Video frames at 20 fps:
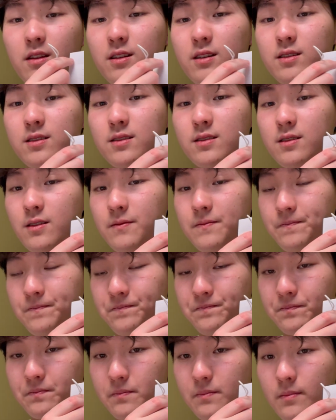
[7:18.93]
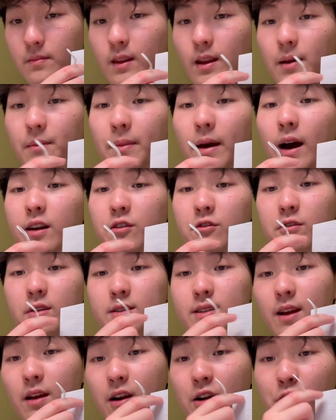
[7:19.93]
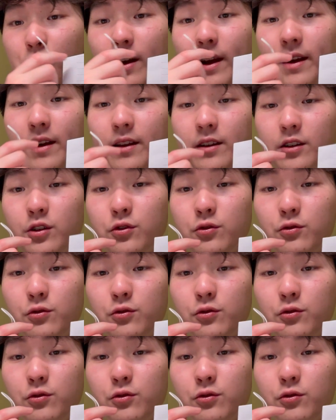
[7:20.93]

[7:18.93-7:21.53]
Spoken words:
these boundaries and creating new